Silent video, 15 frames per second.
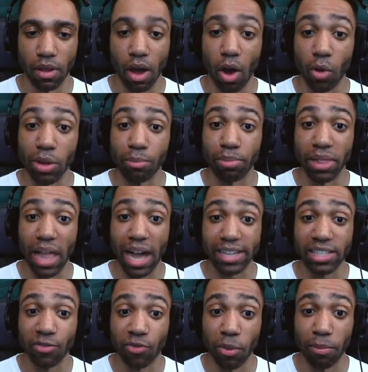Oh, he
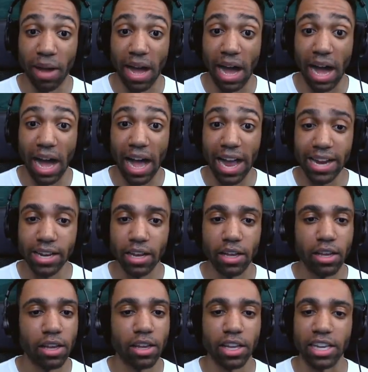blocked it from behind?
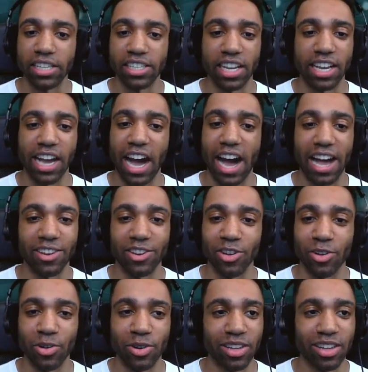He's a god,
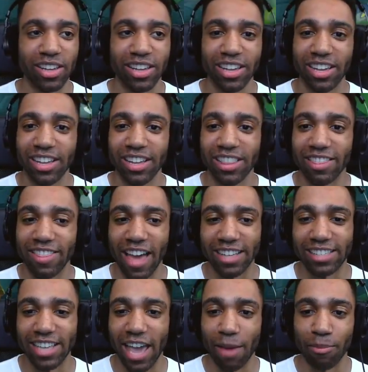dude.
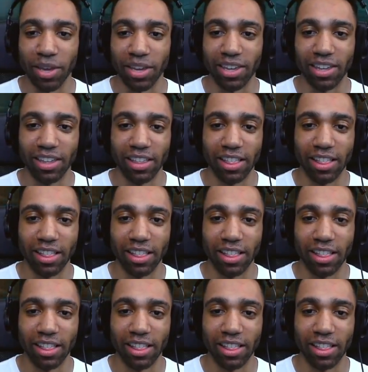That's epic.